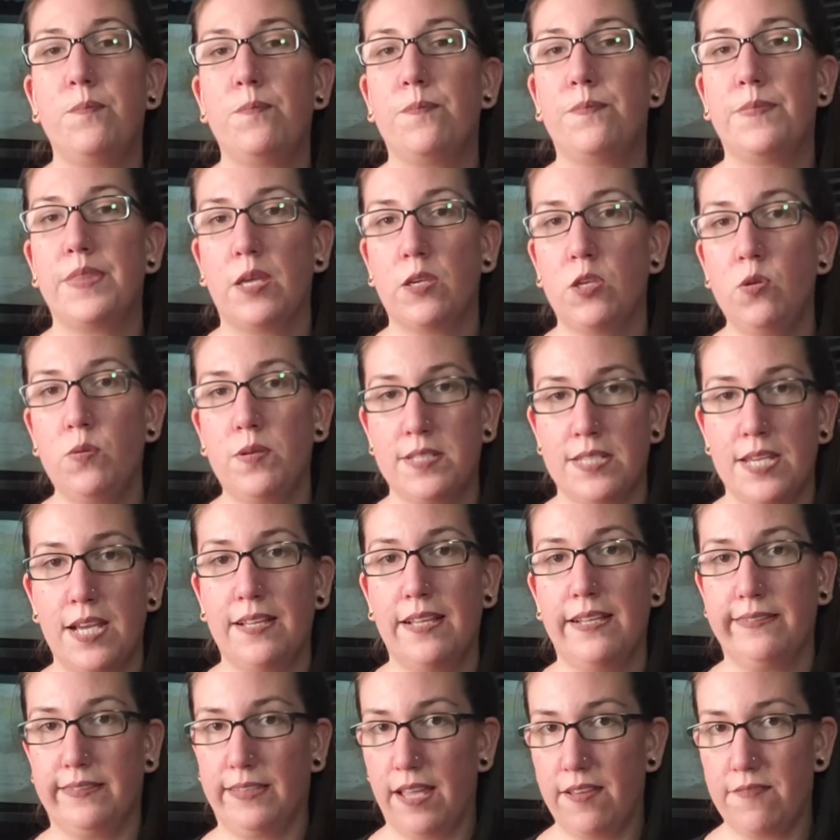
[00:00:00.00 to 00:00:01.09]
Now you can tell
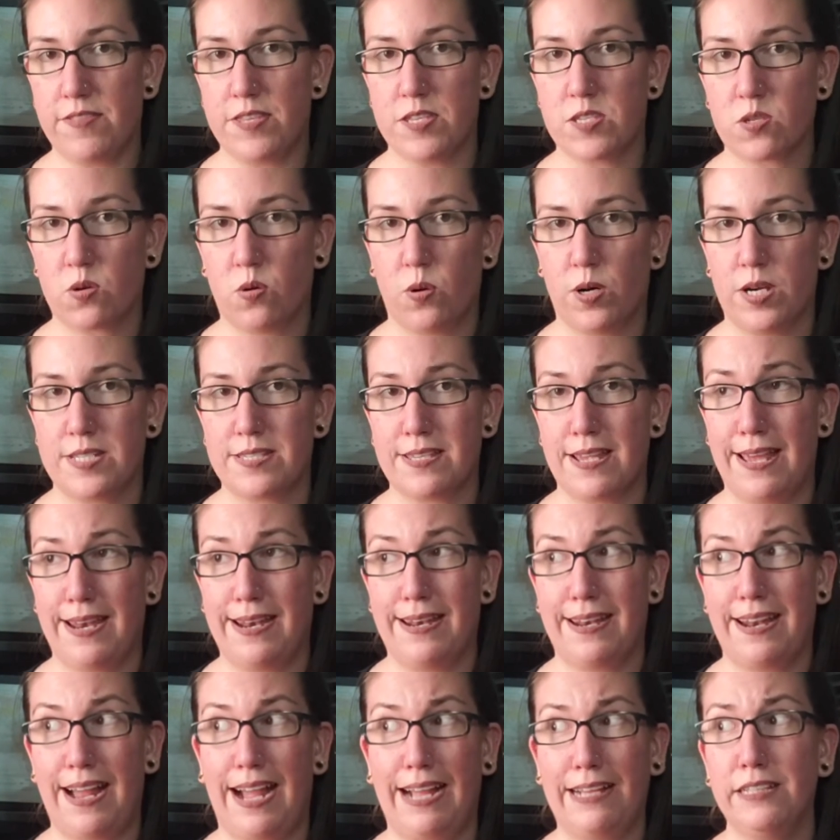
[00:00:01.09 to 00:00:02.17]
I love this course,
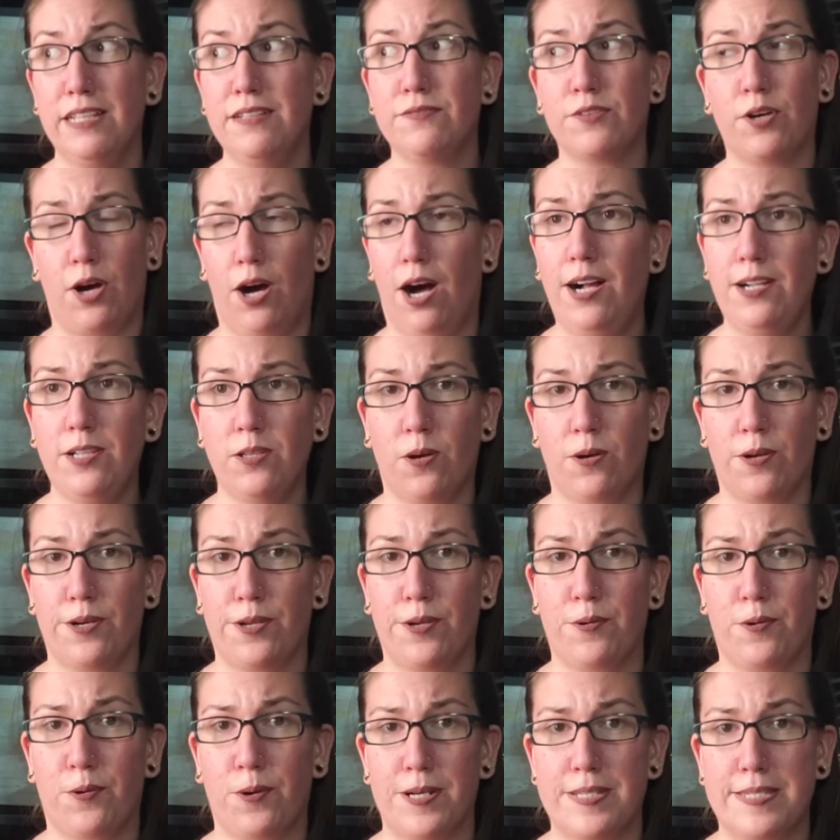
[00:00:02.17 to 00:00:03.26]
and I love all audio
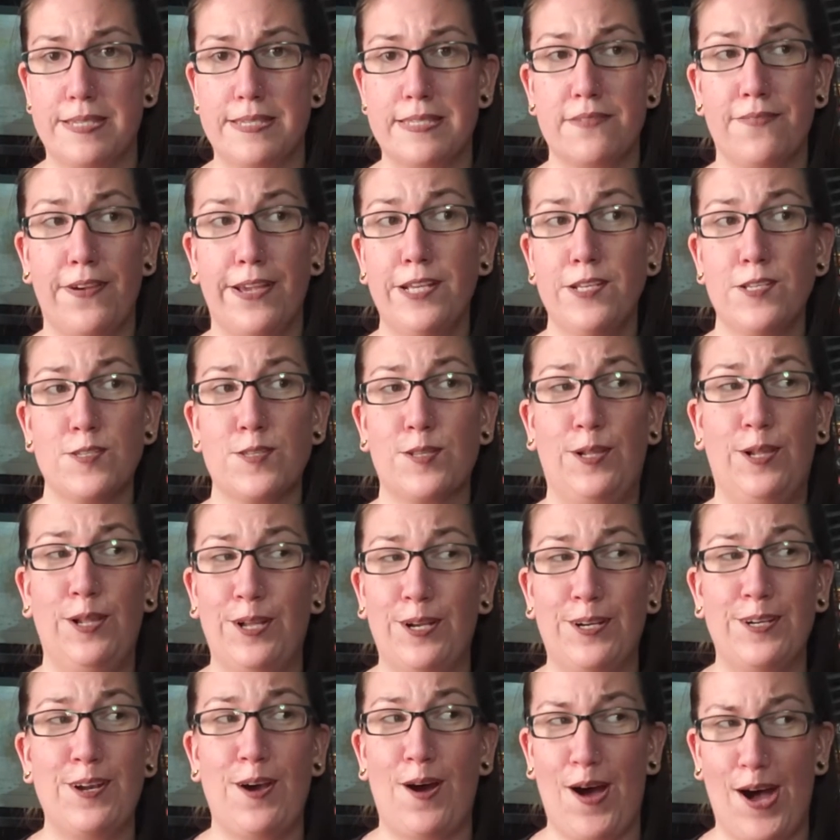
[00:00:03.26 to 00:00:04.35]
courses. If I could just
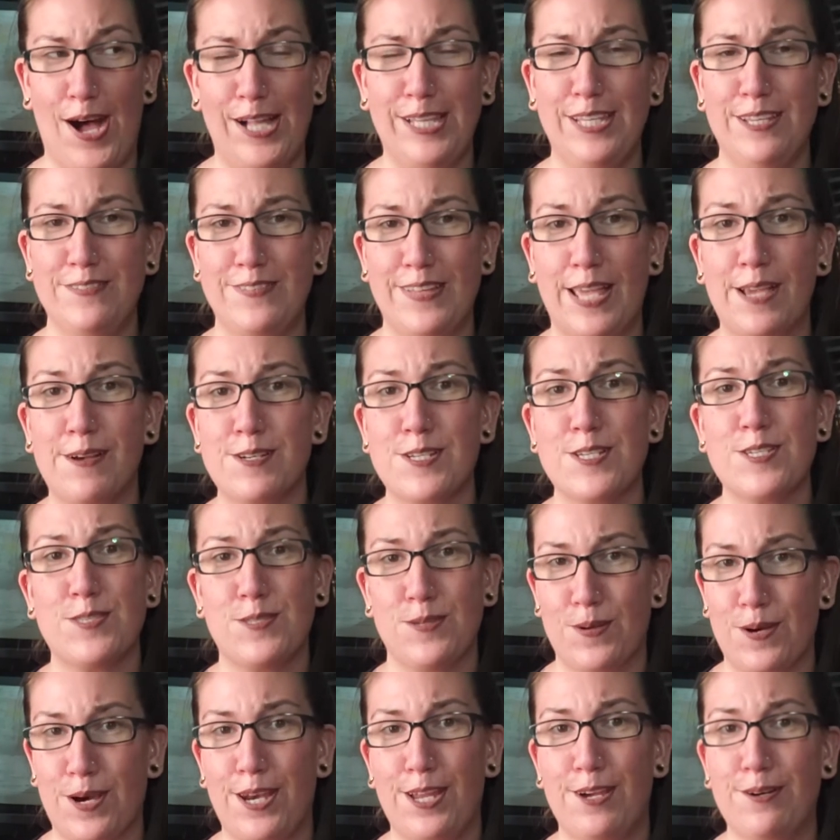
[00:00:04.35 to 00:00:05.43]
learn all of languages through
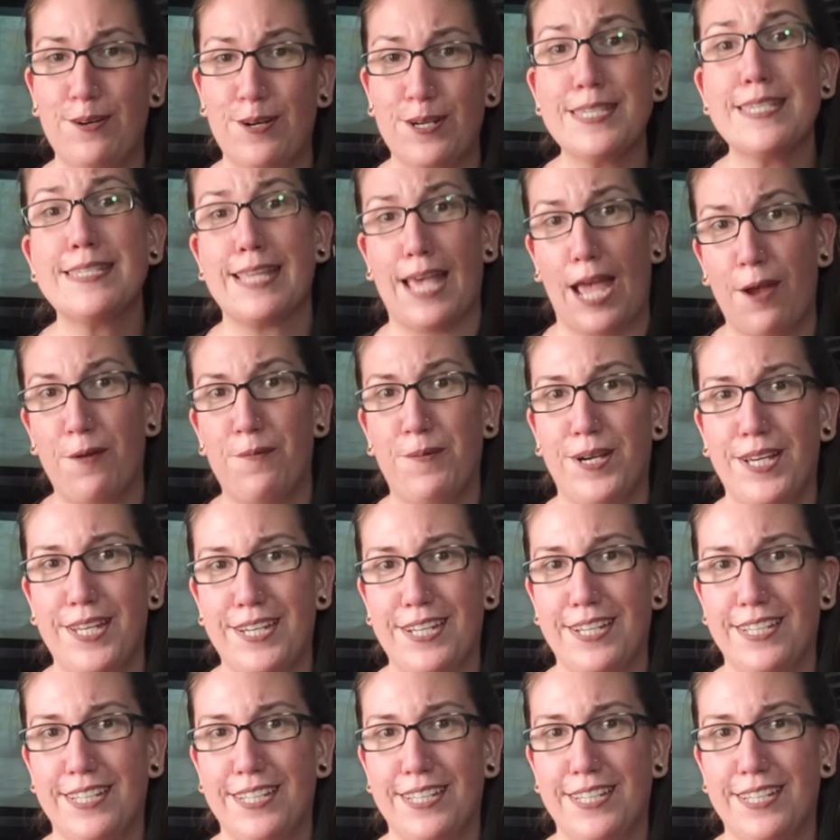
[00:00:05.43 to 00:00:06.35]
audio courses, I would.